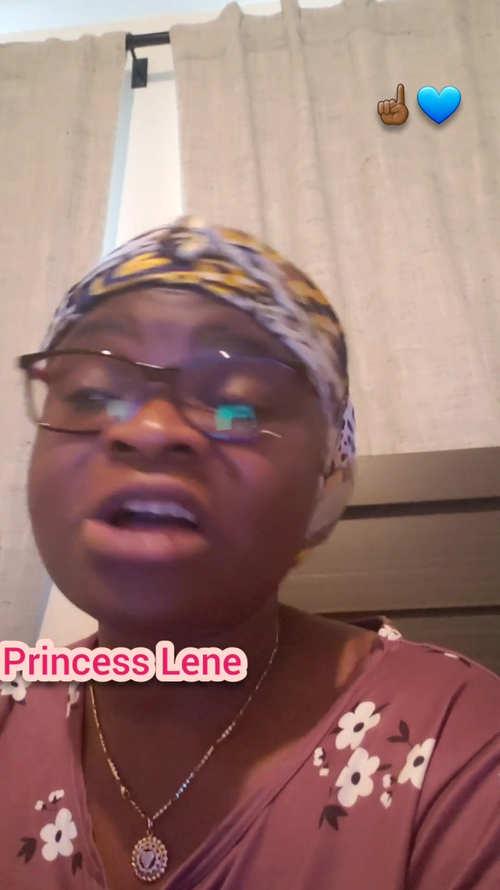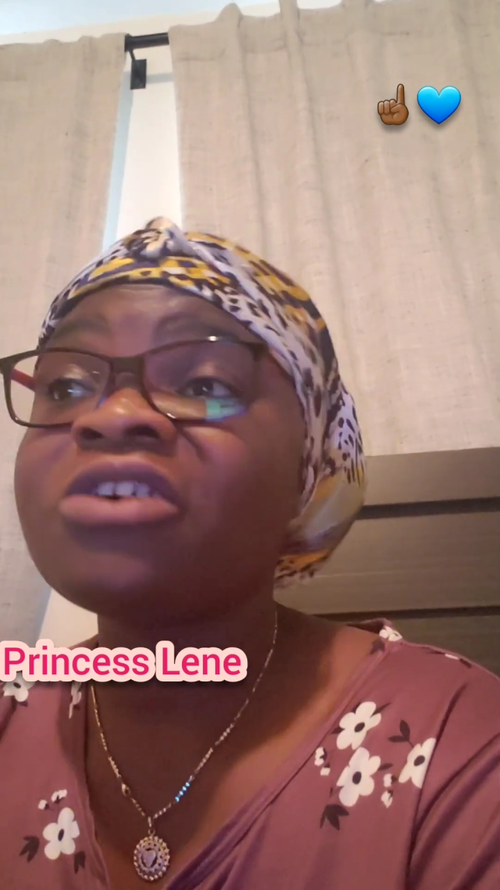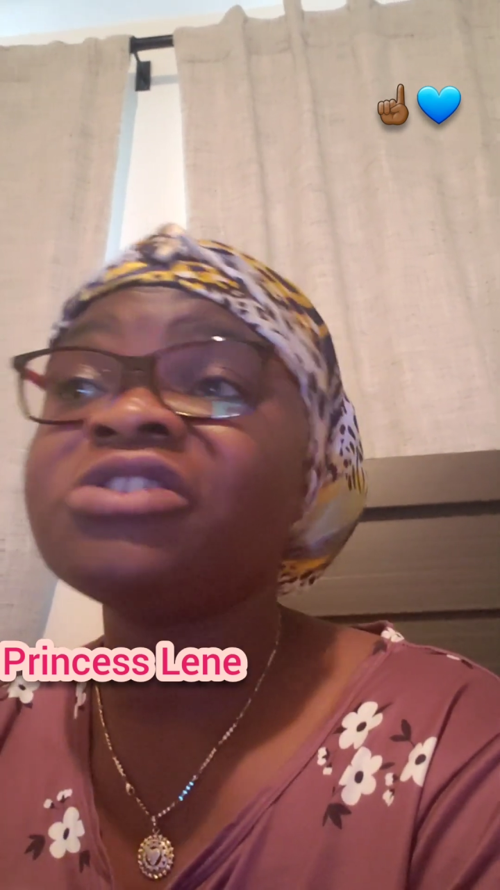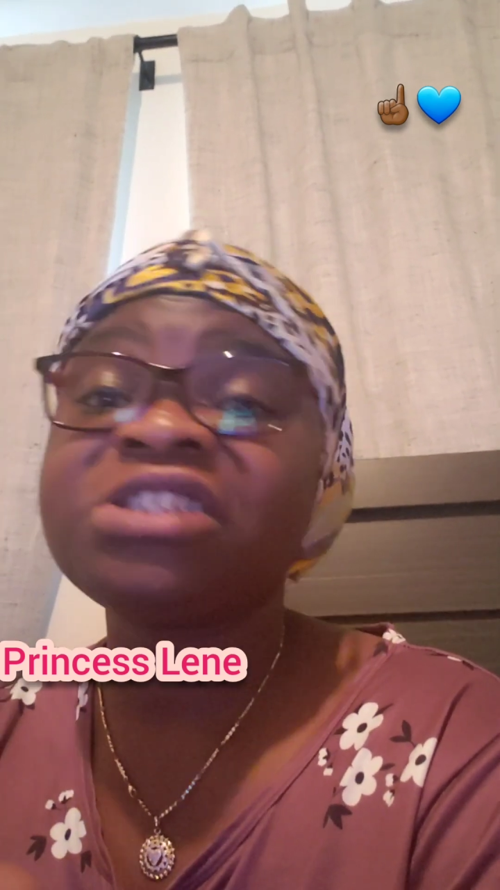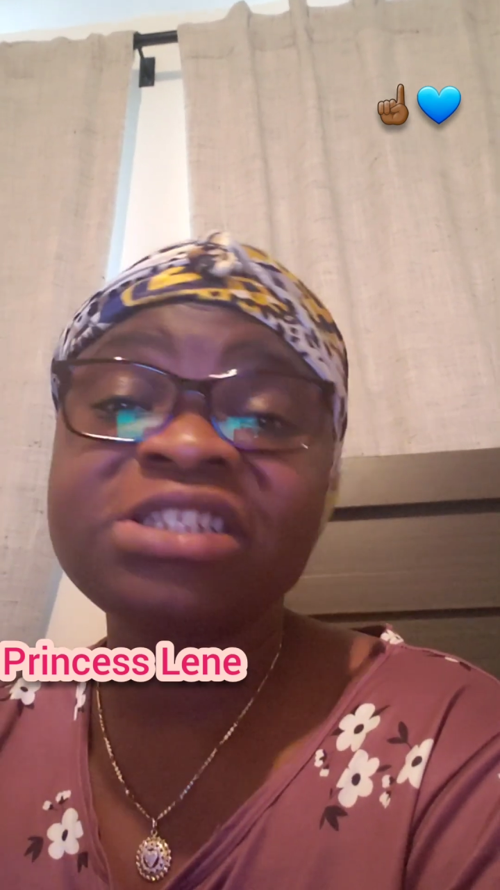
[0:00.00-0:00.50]
Like,
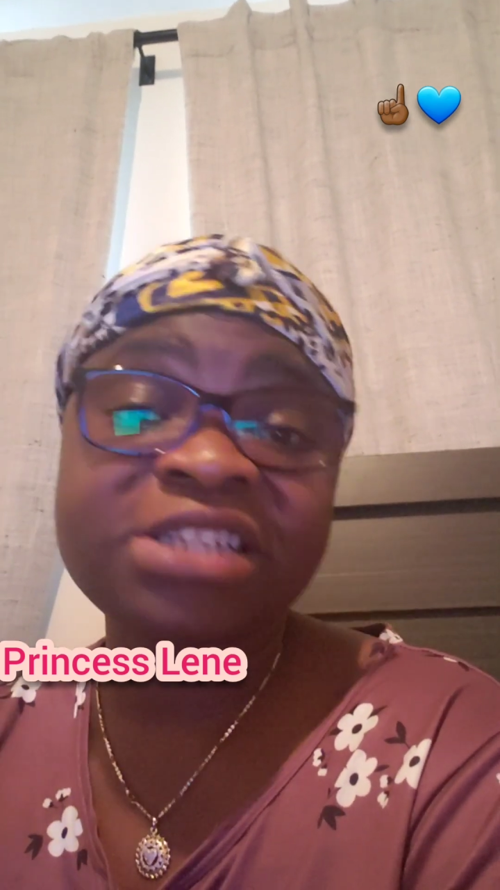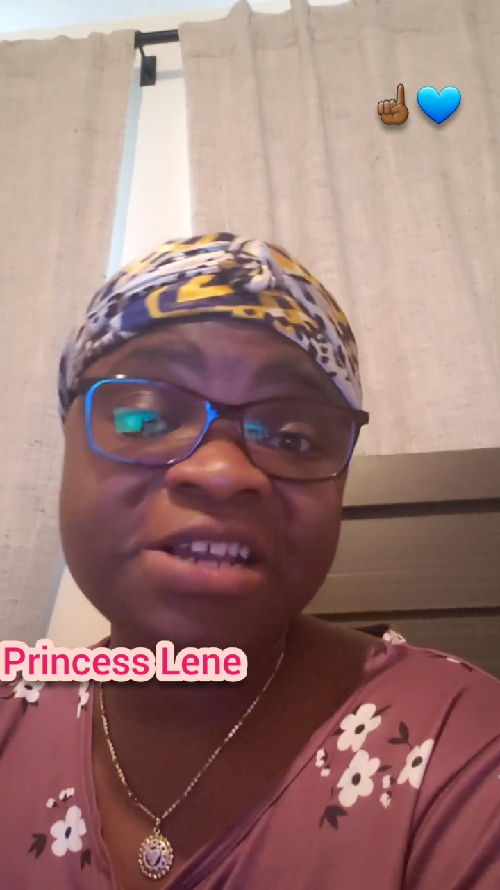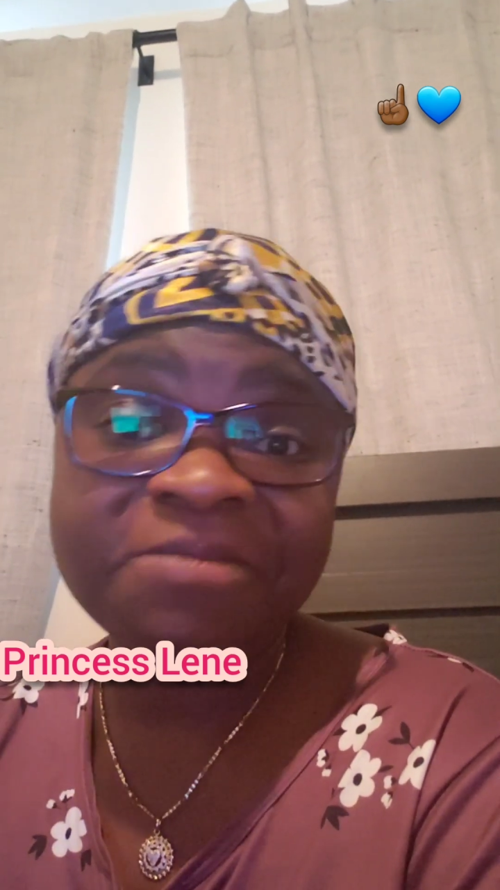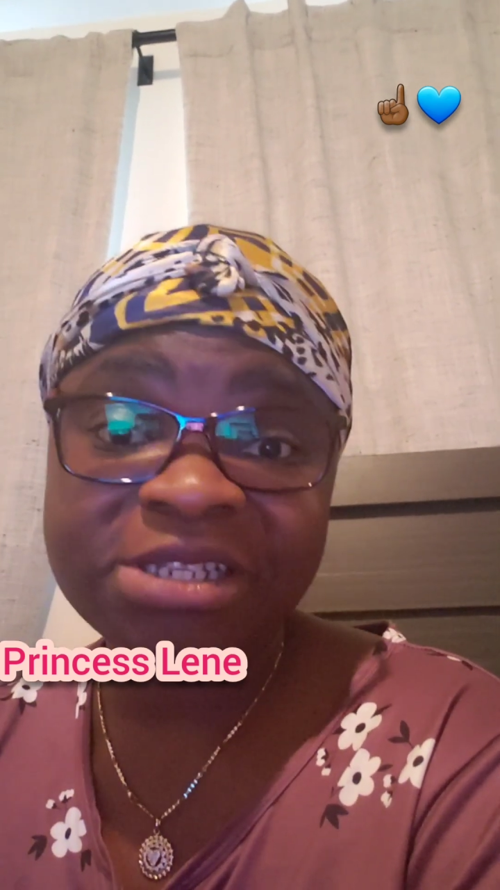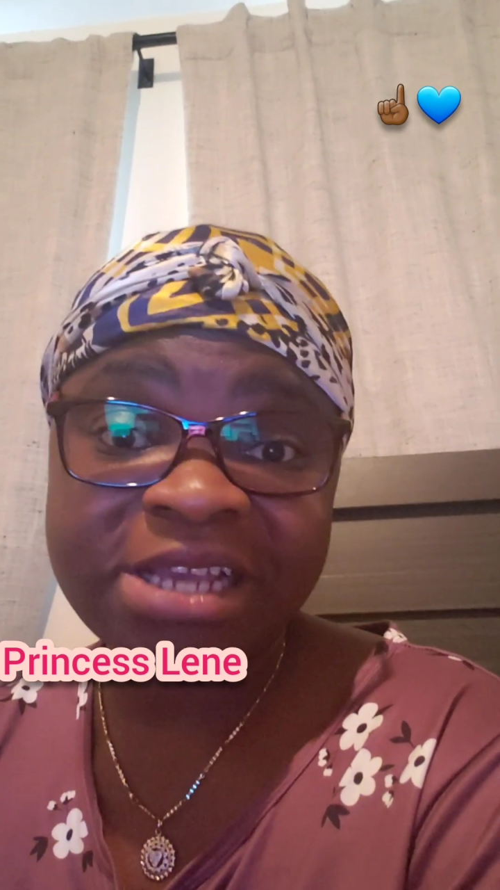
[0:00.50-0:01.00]
oh, she's
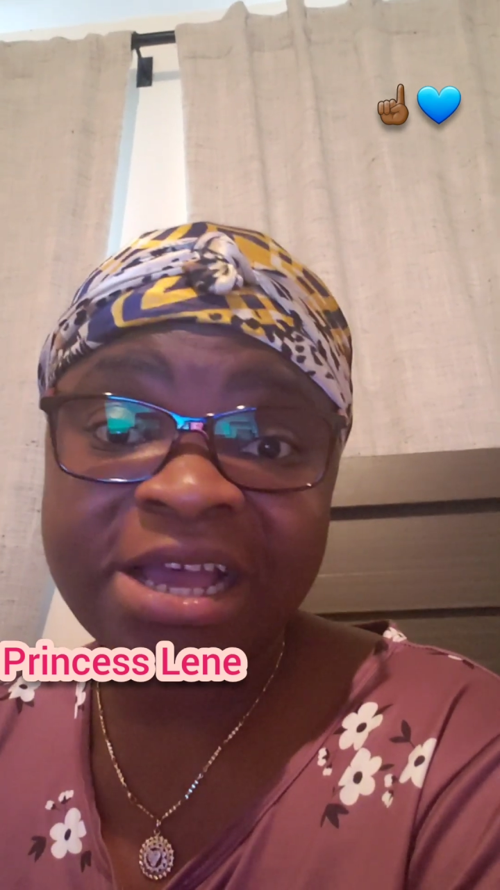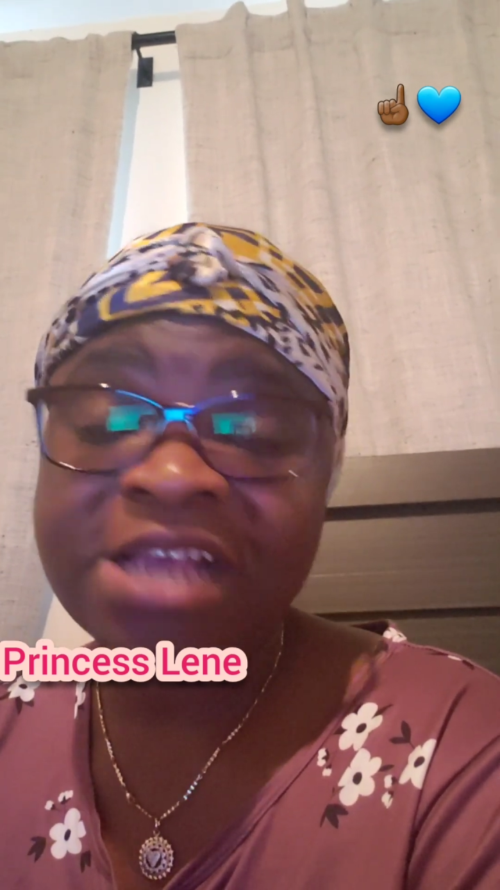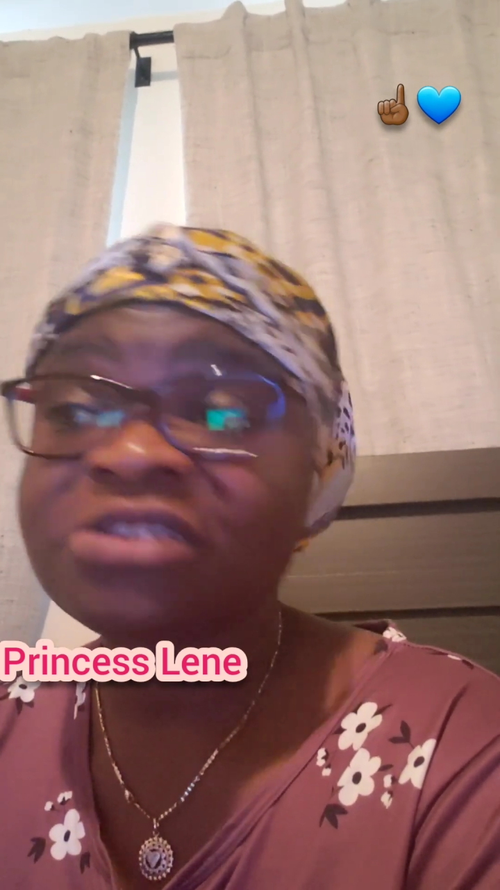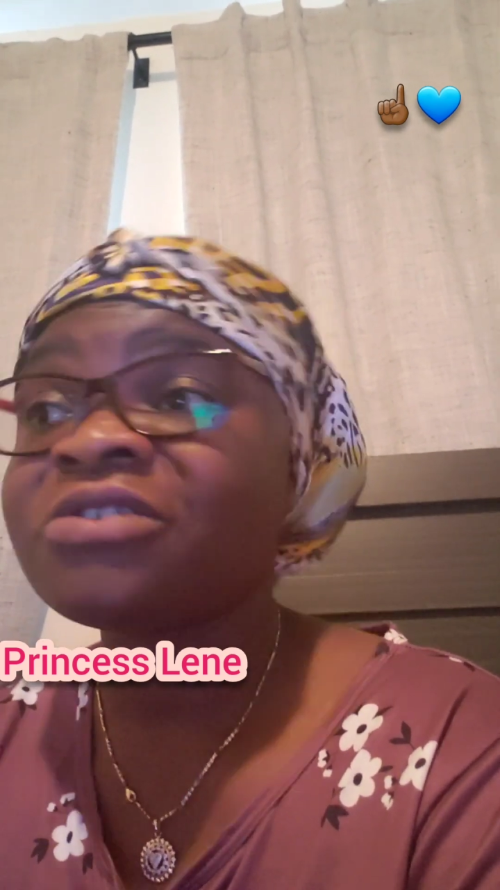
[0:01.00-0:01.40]
stigmatized.